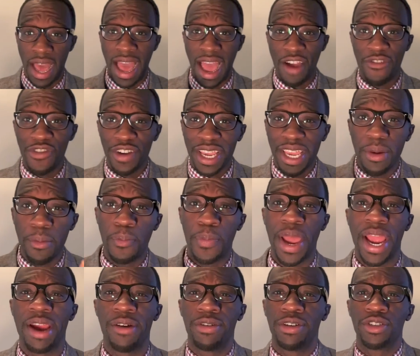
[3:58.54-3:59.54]
African
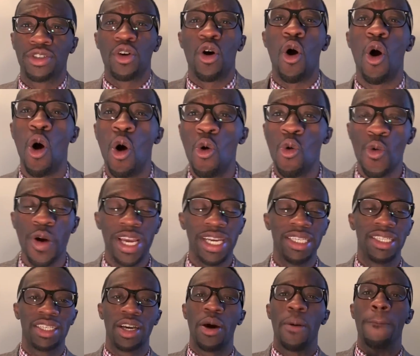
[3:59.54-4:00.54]
parents
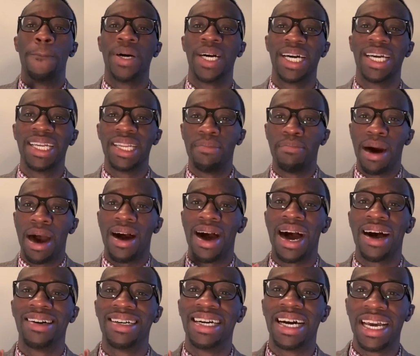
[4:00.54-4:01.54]
always complain about
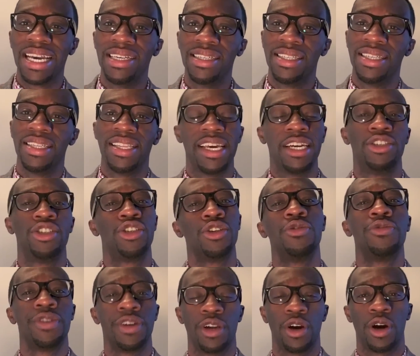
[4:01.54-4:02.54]
how lazy their
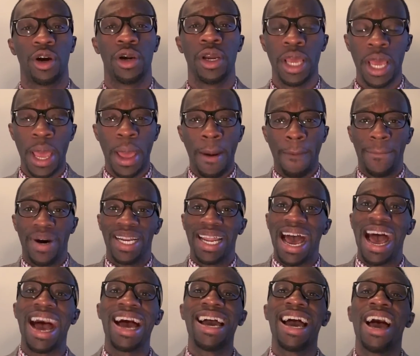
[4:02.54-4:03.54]
children are.
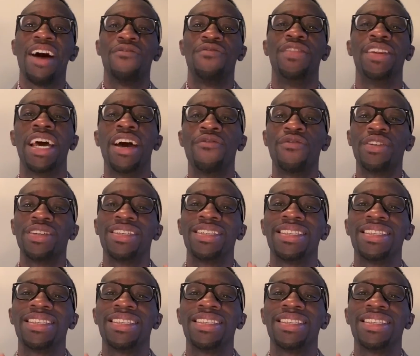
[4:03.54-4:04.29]
But I have never